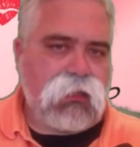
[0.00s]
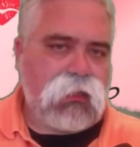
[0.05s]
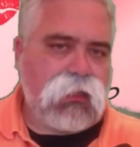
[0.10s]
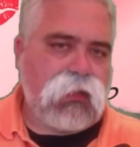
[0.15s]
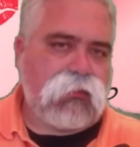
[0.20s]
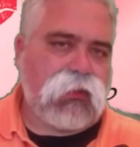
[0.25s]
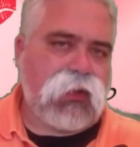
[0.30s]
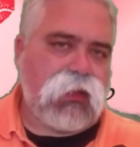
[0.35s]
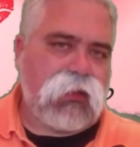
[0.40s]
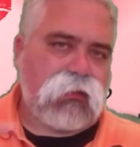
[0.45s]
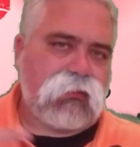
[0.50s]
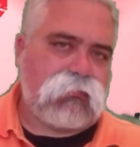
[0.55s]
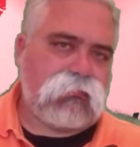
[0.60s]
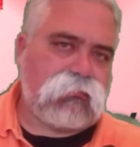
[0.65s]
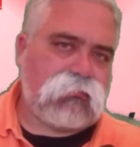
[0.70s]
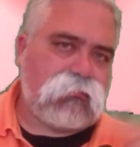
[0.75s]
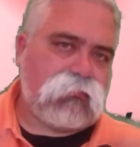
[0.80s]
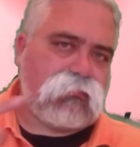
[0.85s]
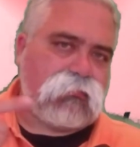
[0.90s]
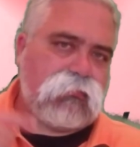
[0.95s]
I'm going to
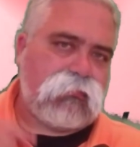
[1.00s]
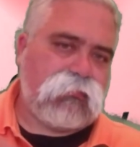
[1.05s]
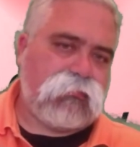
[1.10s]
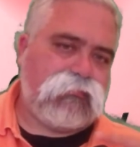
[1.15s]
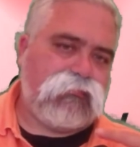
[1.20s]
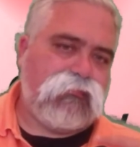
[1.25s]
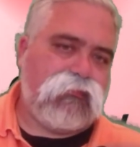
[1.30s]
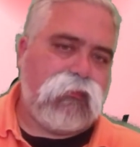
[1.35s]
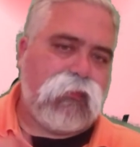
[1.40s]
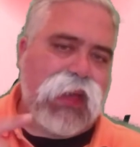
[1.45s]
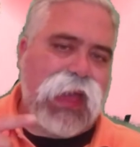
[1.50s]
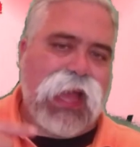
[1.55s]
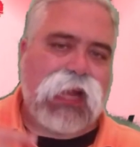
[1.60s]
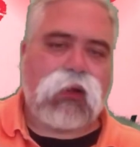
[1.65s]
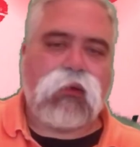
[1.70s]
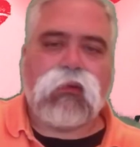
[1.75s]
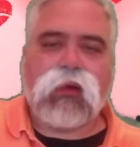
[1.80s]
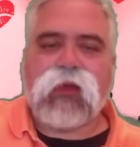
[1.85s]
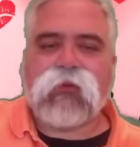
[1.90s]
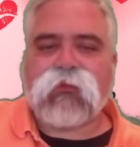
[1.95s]

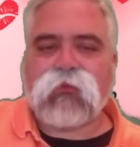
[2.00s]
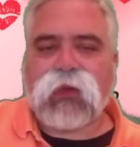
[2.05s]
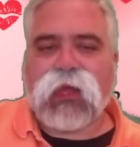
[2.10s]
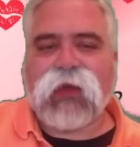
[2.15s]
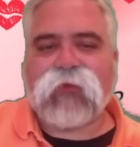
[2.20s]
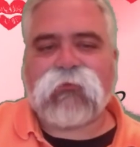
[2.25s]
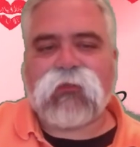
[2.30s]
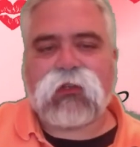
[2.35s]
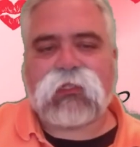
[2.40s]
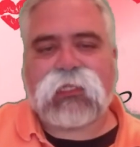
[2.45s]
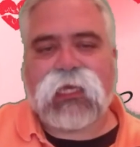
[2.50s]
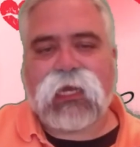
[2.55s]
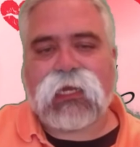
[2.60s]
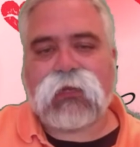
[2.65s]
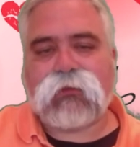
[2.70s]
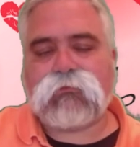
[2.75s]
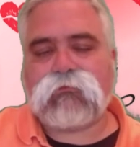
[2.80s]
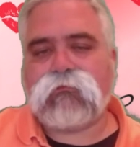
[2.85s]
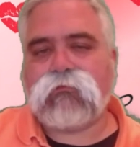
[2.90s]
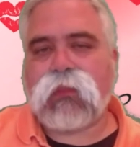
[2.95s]
back away from that for a
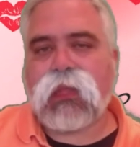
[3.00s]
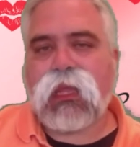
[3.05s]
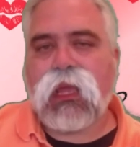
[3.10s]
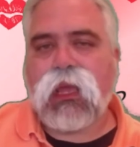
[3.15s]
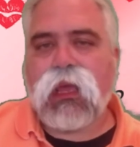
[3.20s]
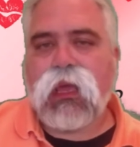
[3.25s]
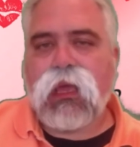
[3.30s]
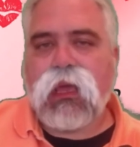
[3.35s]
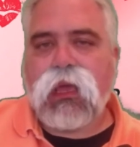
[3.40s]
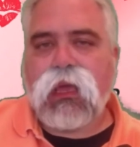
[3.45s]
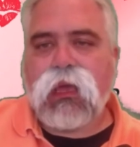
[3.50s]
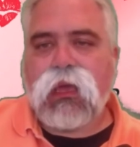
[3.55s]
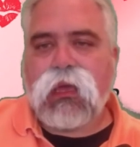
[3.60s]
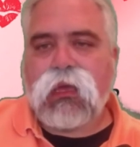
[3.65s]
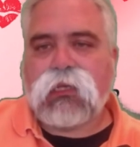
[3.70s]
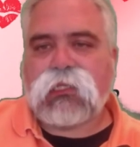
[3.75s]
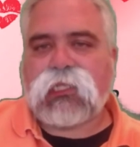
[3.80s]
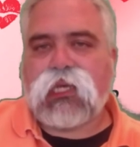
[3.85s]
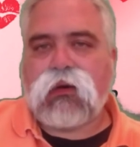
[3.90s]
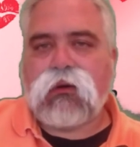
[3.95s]
second.
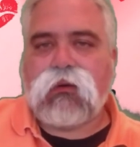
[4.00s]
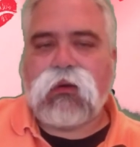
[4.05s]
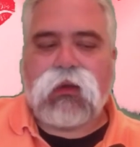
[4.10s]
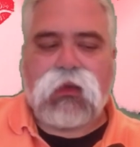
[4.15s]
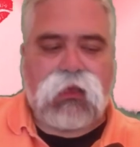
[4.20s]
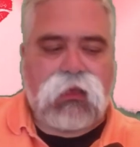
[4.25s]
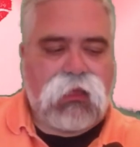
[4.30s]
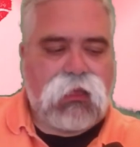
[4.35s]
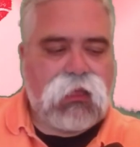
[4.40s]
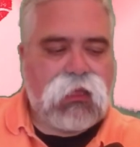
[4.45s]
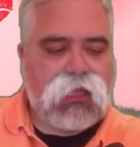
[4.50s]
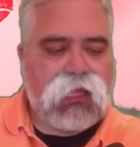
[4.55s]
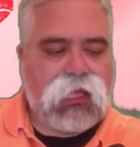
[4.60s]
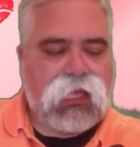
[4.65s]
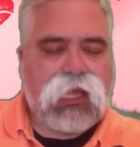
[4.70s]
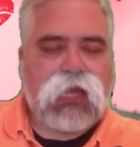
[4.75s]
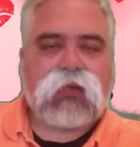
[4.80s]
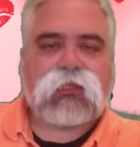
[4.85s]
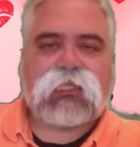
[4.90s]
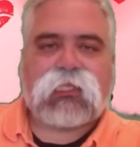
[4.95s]
So
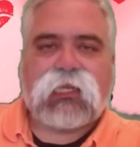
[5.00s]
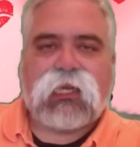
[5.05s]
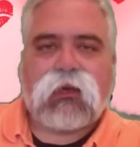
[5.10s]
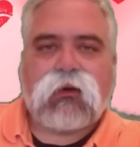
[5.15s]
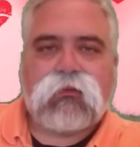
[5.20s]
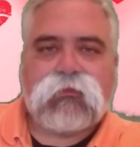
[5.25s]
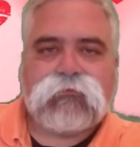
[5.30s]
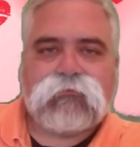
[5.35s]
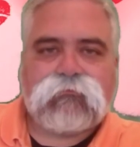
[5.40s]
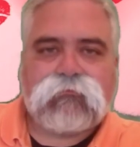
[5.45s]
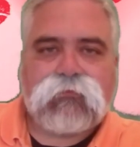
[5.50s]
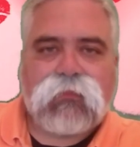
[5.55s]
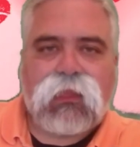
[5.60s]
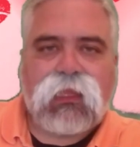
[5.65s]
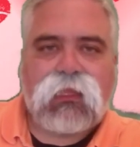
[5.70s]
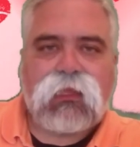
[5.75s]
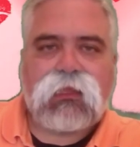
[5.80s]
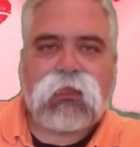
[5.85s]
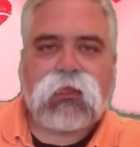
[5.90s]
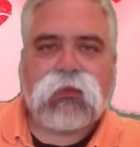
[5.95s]
here's the deal.
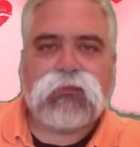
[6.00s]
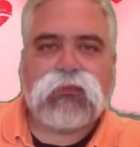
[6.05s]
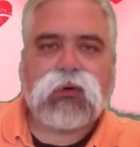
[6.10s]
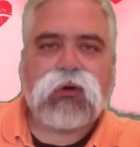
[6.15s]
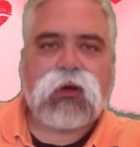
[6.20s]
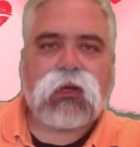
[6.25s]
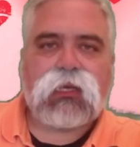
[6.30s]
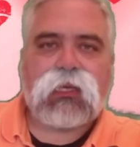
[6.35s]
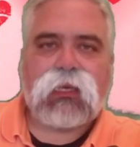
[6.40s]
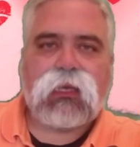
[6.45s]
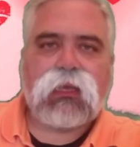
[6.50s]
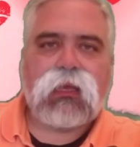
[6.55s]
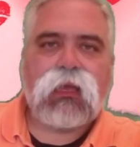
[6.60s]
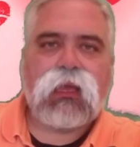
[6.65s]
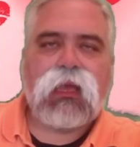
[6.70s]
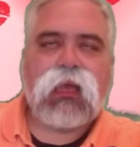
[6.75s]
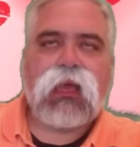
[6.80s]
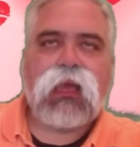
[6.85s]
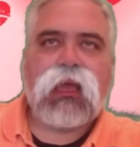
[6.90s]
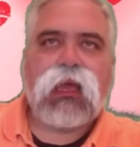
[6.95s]
The book,
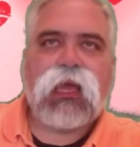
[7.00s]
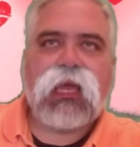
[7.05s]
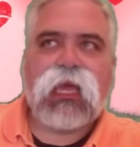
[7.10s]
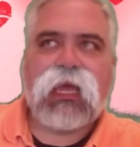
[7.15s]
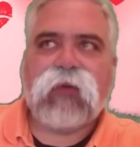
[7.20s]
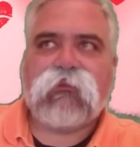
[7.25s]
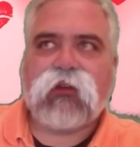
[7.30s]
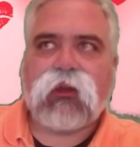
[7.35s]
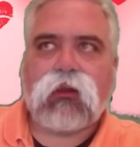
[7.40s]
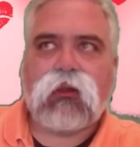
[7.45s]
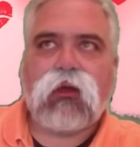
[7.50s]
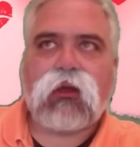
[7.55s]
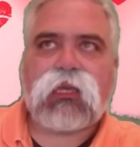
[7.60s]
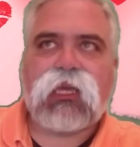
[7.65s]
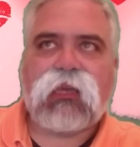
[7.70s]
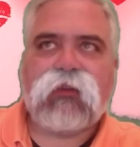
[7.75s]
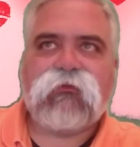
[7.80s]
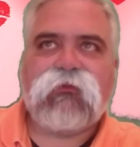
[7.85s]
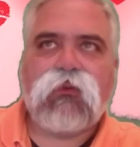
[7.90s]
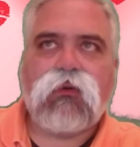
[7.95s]
if you're
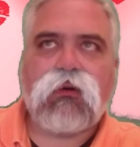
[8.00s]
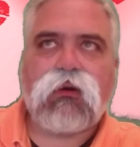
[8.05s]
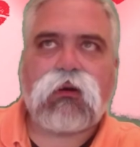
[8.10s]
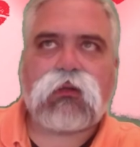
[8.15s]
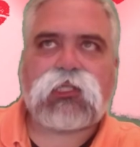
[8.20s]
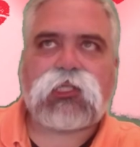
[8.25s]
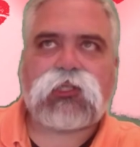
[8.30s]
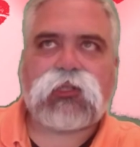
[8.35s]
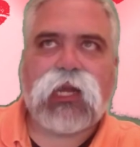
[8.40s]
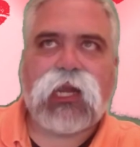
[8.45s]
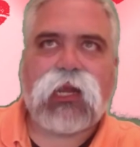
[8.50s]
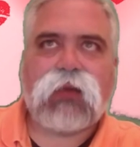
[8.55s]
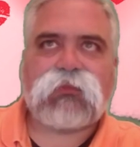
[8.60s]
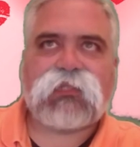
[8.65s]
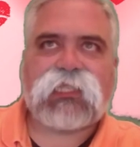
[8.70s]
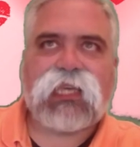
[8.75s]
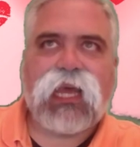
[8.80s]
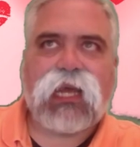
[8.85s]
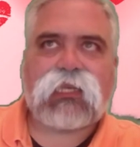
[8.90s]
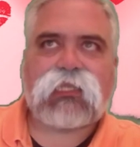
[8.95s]
looking for straight up
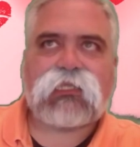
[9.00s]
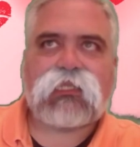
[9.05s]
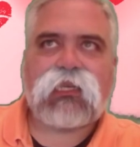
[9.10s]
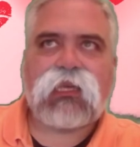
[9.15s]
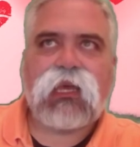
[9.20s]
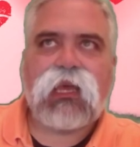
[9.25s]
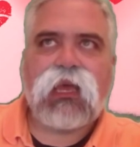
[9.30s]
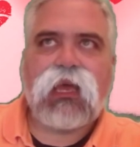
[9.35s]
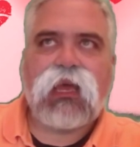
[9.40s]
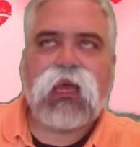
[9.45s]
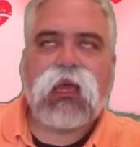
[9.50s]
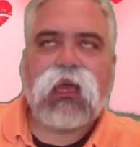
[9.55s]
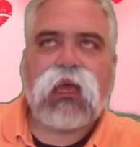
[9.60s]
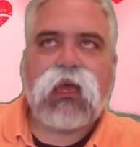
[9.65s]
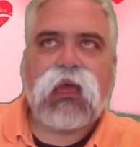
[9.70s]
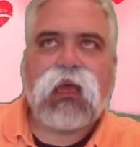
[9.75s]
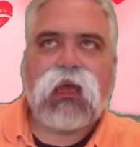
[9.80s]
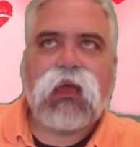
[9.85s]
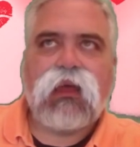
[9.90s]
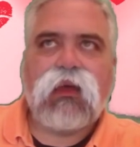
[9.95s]
sex
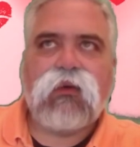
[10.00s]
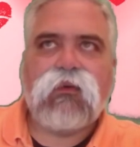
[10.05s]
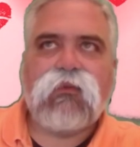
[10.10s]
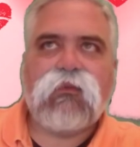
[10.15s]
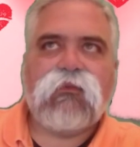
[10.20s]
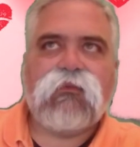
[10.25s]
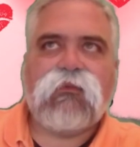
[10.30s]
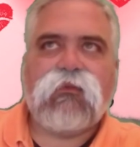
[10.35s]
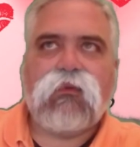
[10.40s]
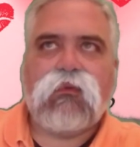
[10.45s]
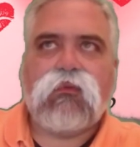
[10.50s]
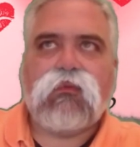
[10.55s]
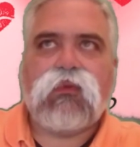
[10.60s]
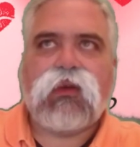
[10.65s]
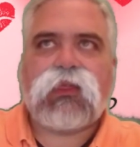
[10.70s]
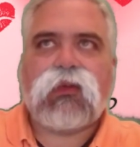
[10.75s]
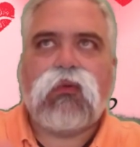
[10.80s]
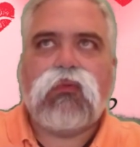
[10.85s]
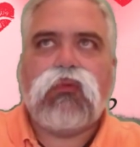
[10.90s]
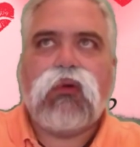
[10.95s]

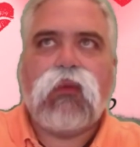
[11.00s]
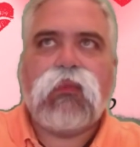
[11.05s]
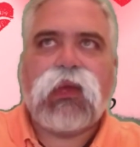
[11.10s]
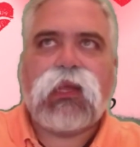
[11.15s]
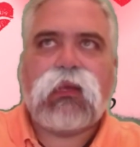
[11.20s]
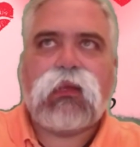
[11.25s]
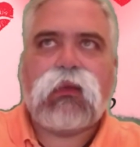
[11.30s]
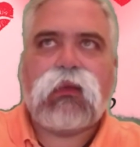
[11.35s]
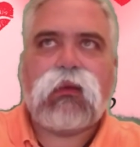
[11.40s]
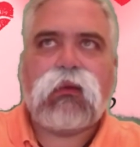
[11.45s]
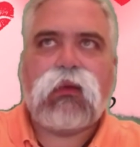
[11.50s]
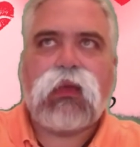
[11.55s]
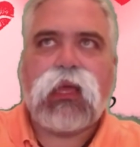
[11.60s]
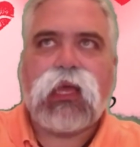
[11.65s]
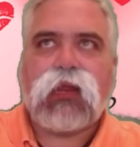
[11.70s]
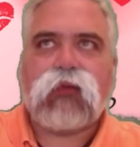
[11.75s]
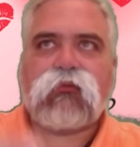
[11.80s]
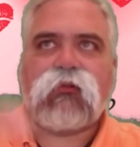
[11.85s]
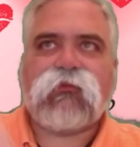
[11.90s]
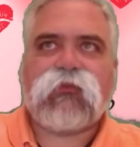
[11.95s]
with a woman
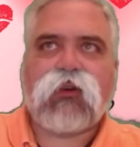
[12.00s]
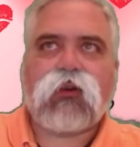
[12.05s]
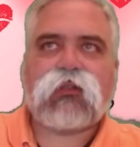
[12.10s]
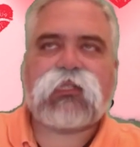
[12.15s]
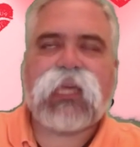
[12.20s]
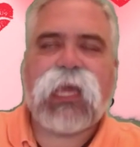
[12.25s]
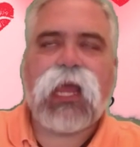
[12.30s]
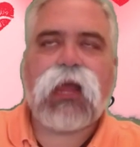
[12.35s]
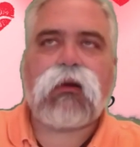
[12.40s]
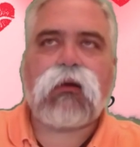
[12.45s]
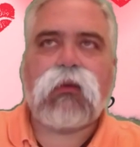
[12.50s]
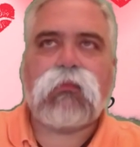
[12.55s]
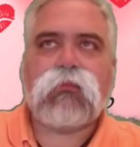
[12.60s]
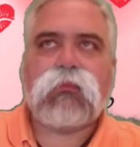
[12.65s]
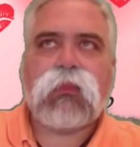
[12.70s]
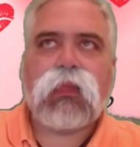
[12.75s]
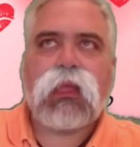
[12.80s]
in a reverse harem,